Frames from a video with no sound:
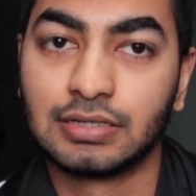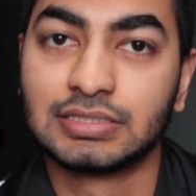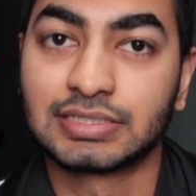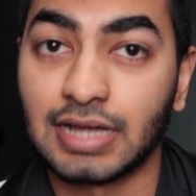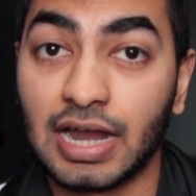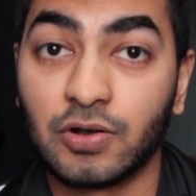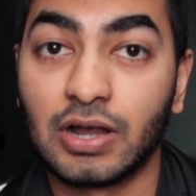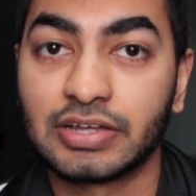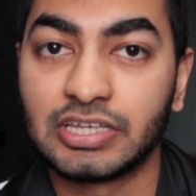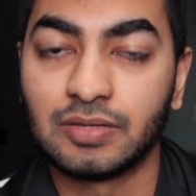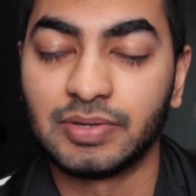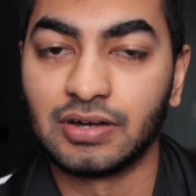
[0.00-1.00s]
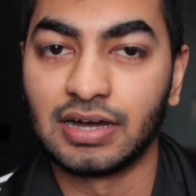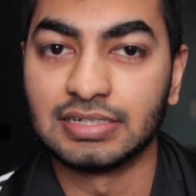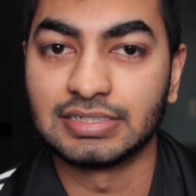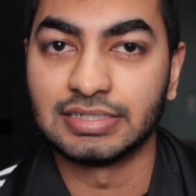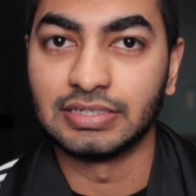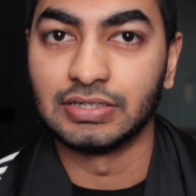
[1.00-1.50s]
skyrocket but
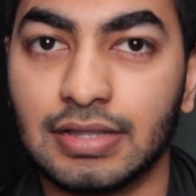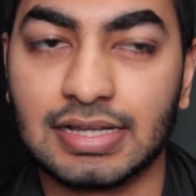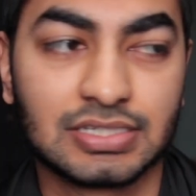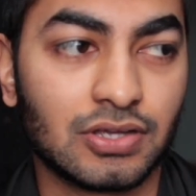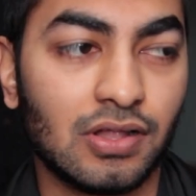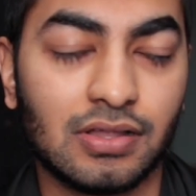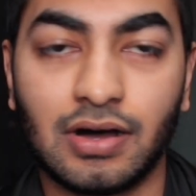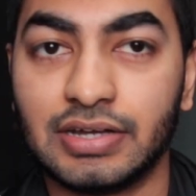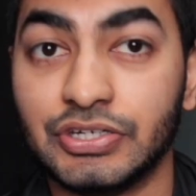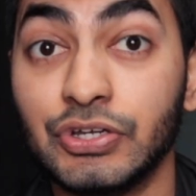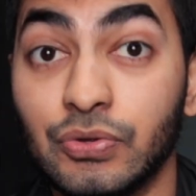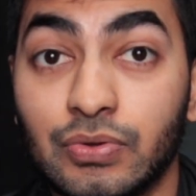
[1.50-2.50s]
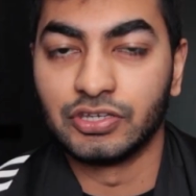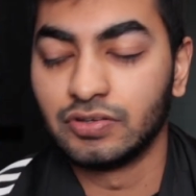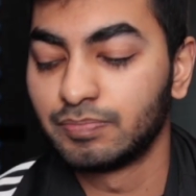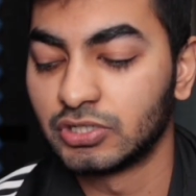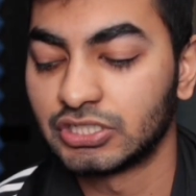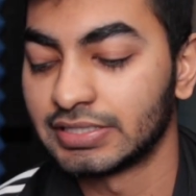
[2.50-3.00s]
honestly that's all on you
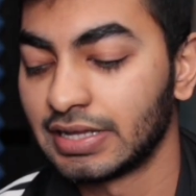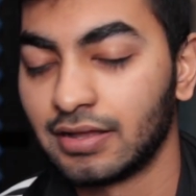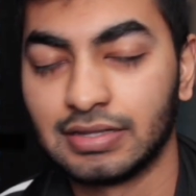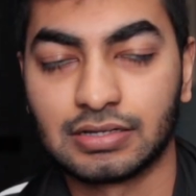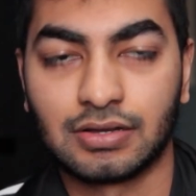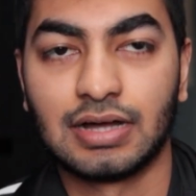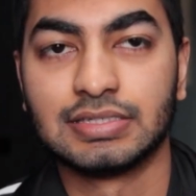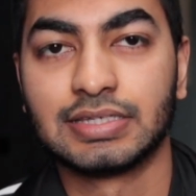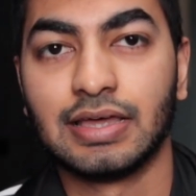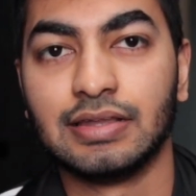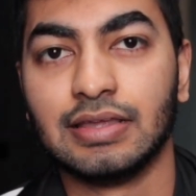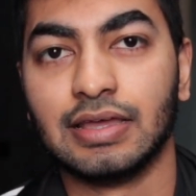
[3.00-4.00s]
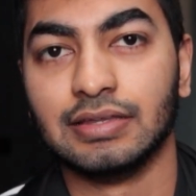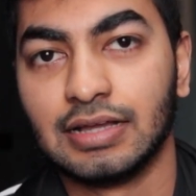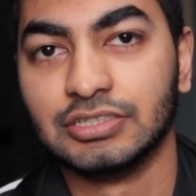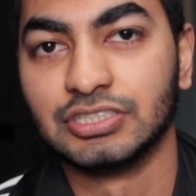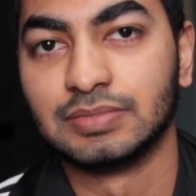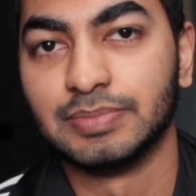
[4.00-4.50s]
you pushing out the content and,
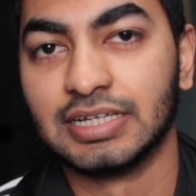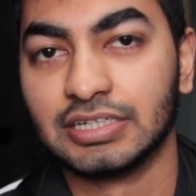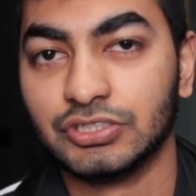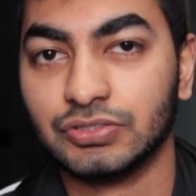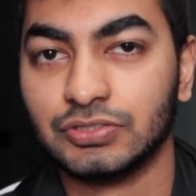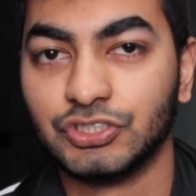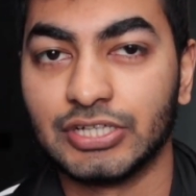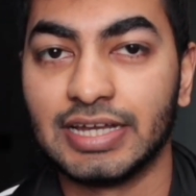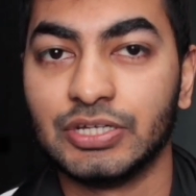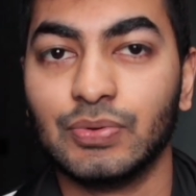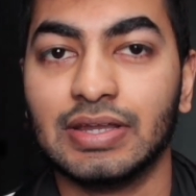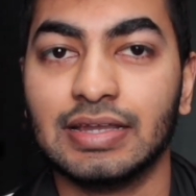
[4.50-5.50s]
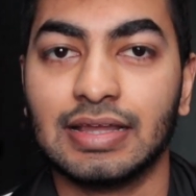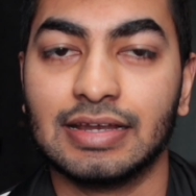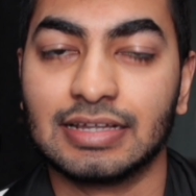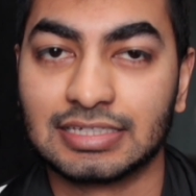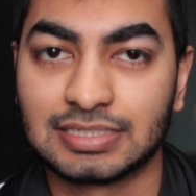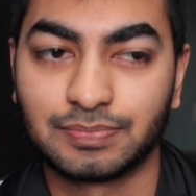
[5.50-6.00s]
and just being genuine
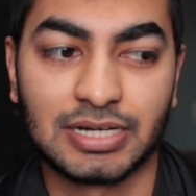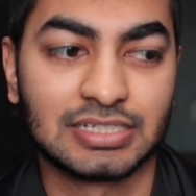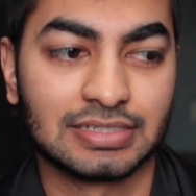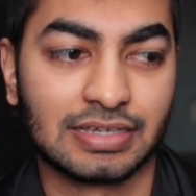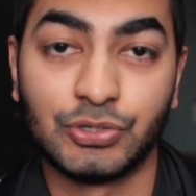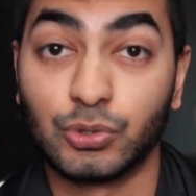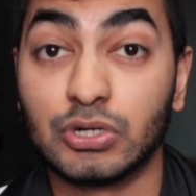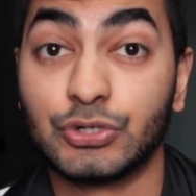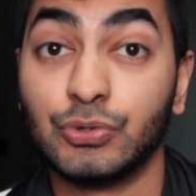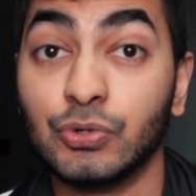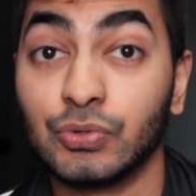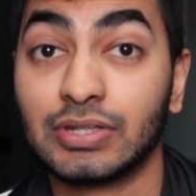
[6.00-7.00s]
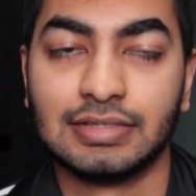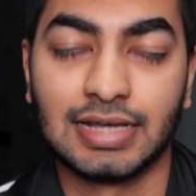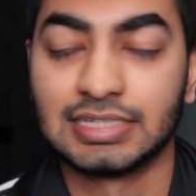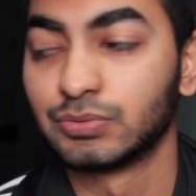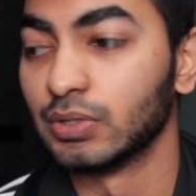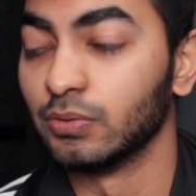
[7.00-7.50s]
and expressing your truth
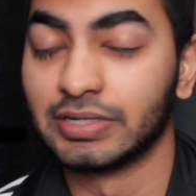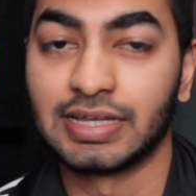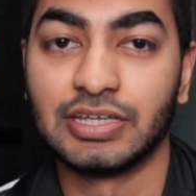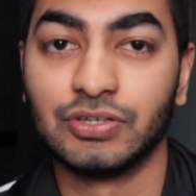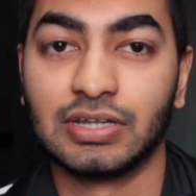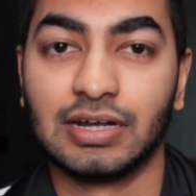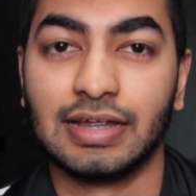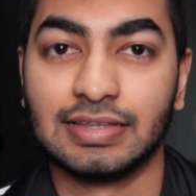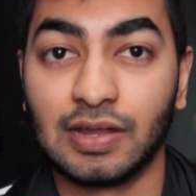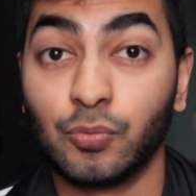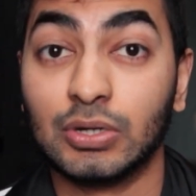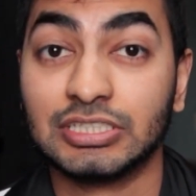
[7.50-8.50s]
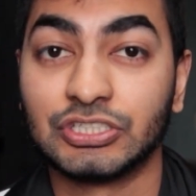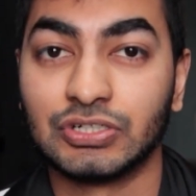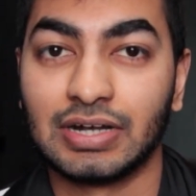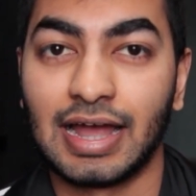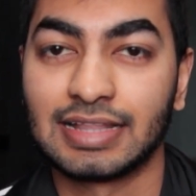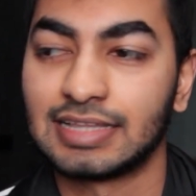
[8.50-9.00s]
that's what will get you there and then once
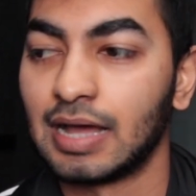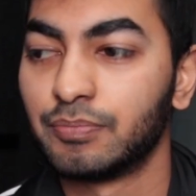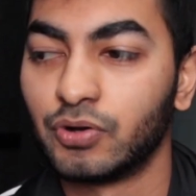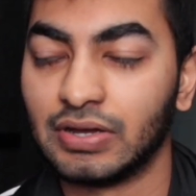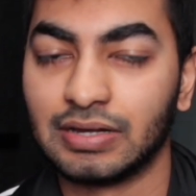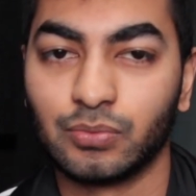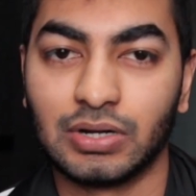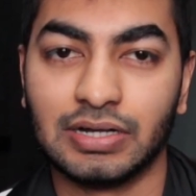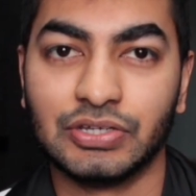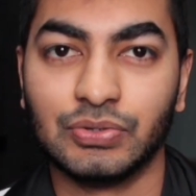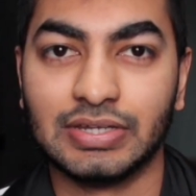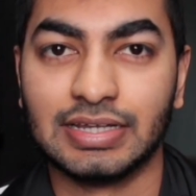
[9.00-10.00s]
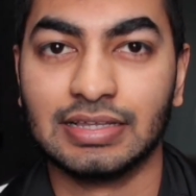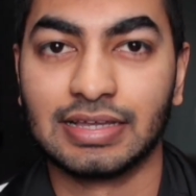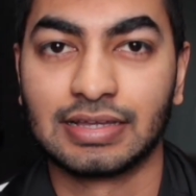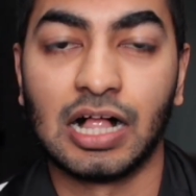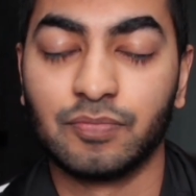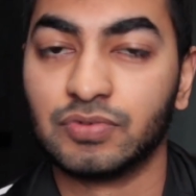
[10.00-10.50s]
you're at that point where you need
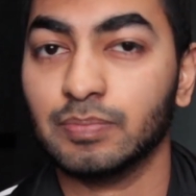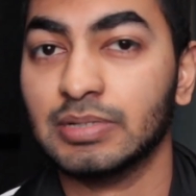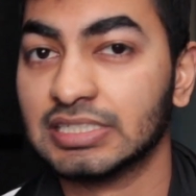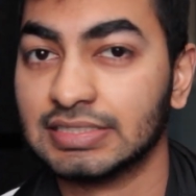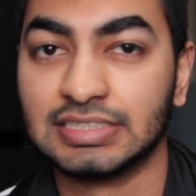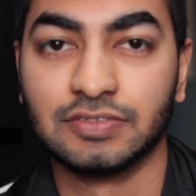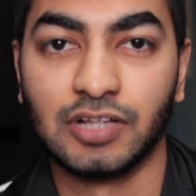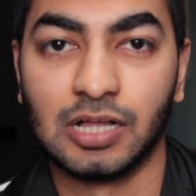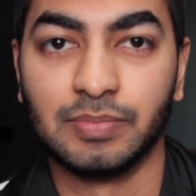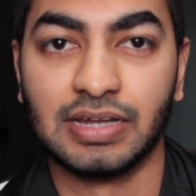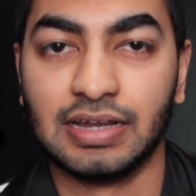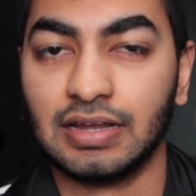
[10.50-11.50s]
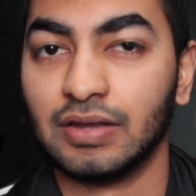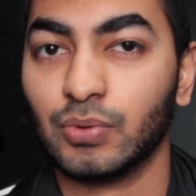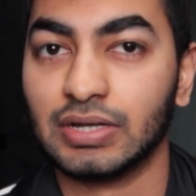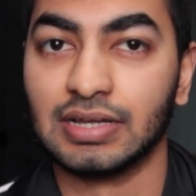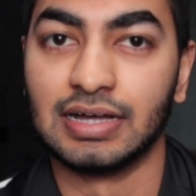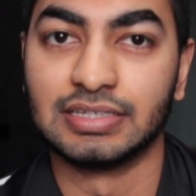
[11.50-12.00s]
like help from business development and, and
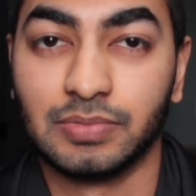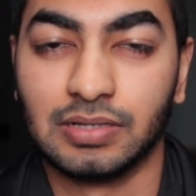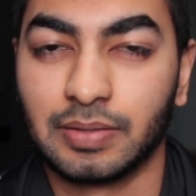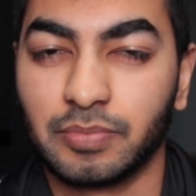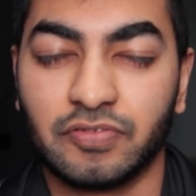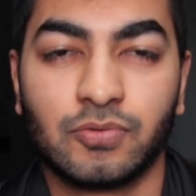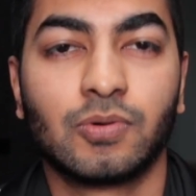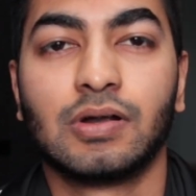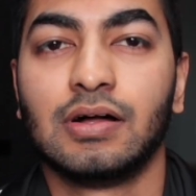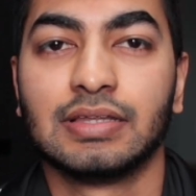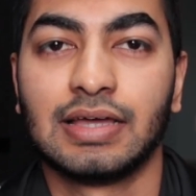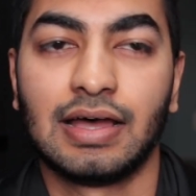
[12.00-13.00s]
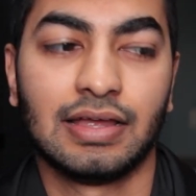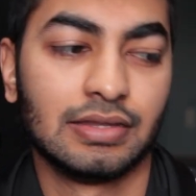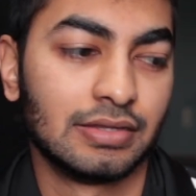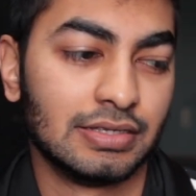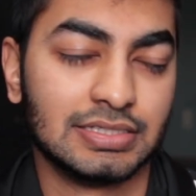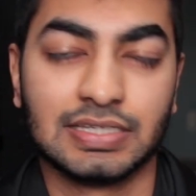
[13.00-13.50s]
whatnot but like before all that
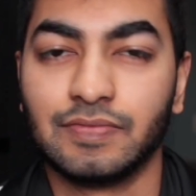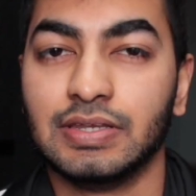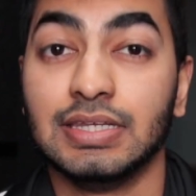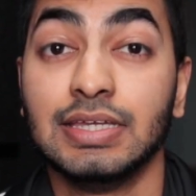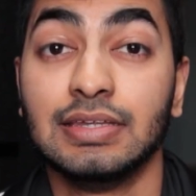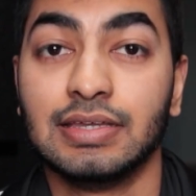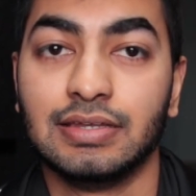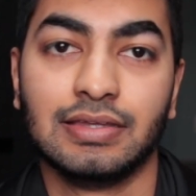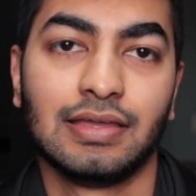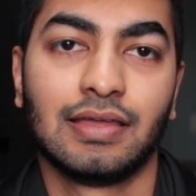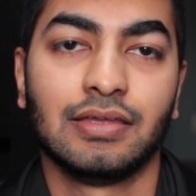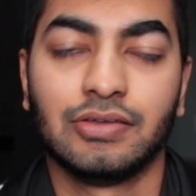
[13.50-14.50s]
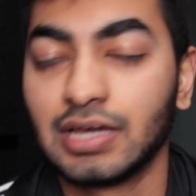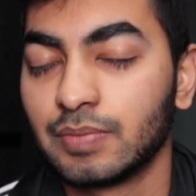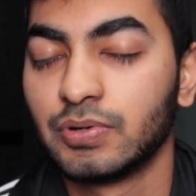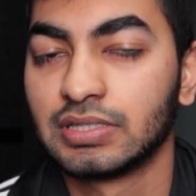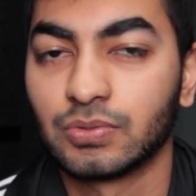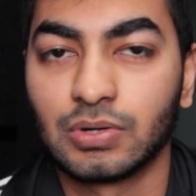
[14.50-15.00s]
is even needed you got to
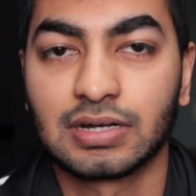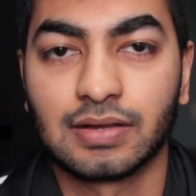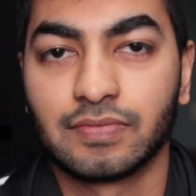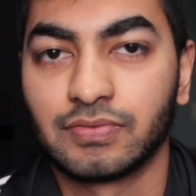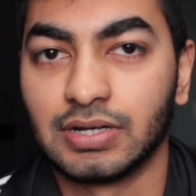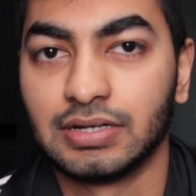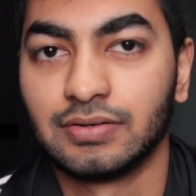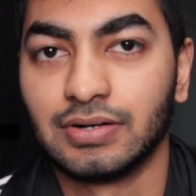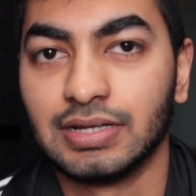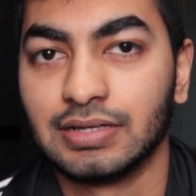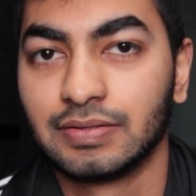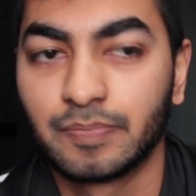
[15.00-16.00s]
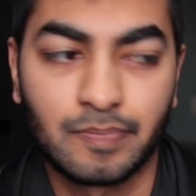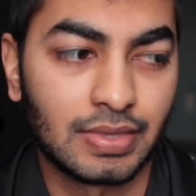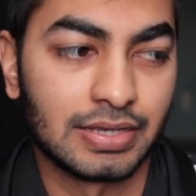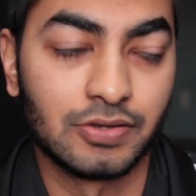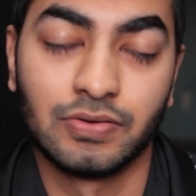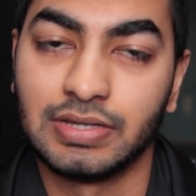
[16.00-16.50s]
put the work up front right
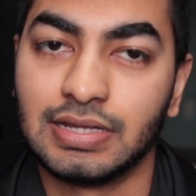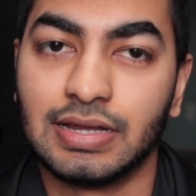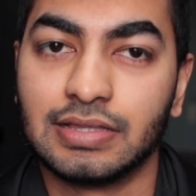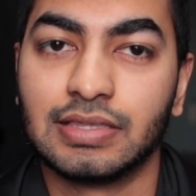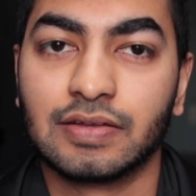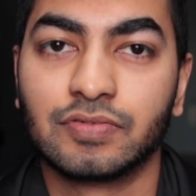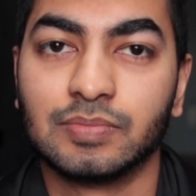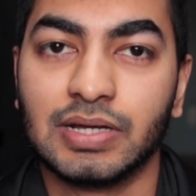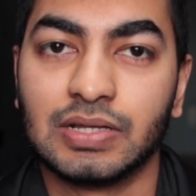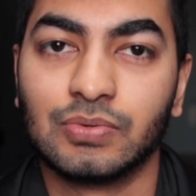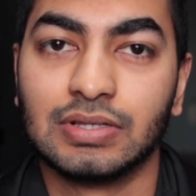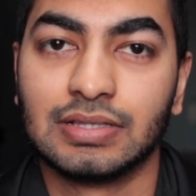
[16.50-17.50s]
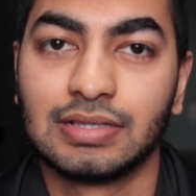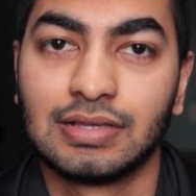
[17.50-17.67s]
you don't need anything from anyone